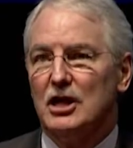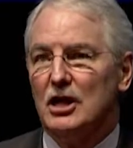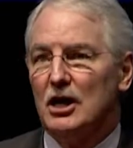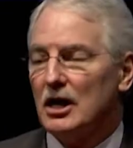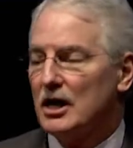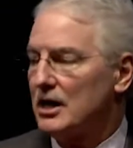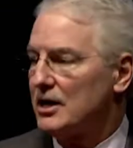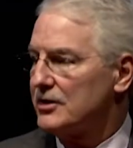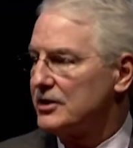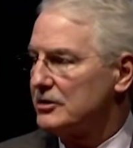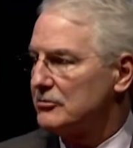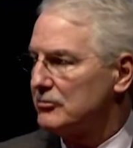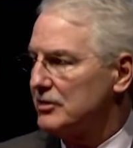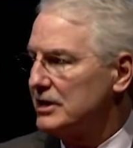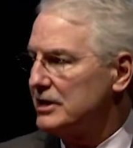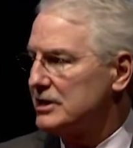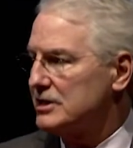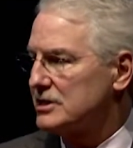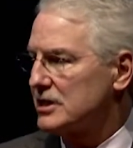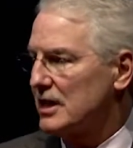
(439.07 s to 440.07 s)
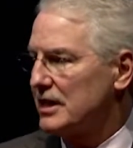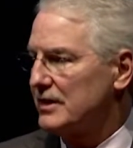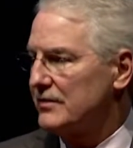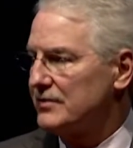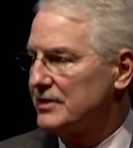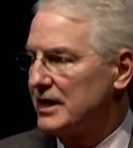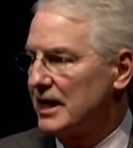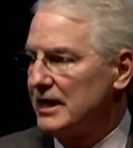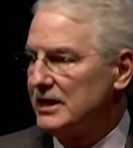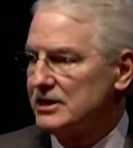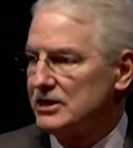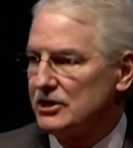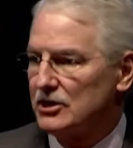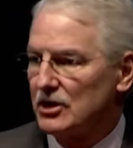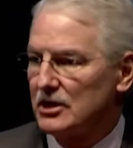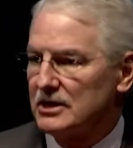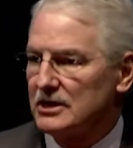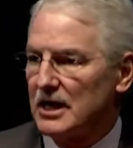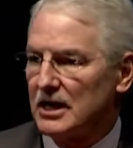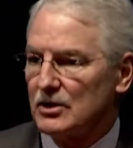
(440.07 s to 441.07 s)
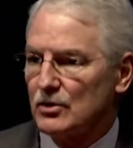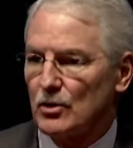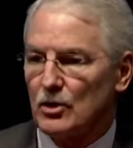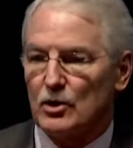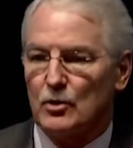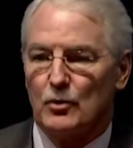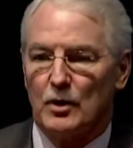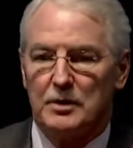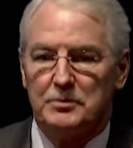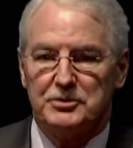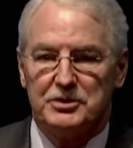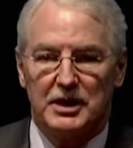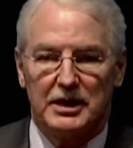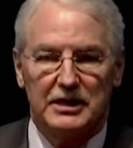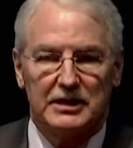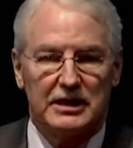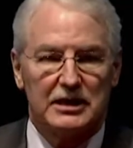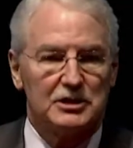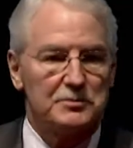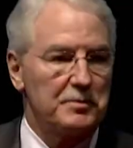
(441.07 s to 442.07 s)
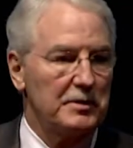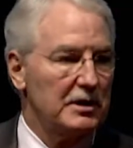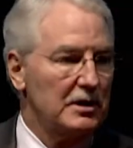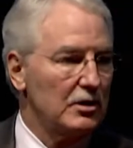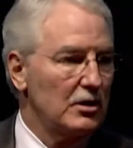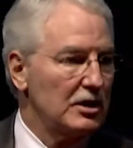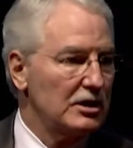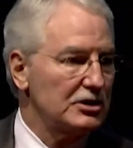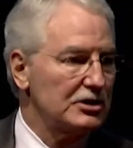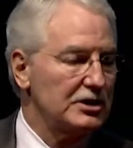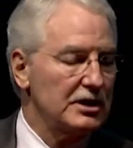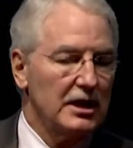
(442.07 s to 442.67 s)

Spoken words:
The redesign of the ACR.org website that's been launched,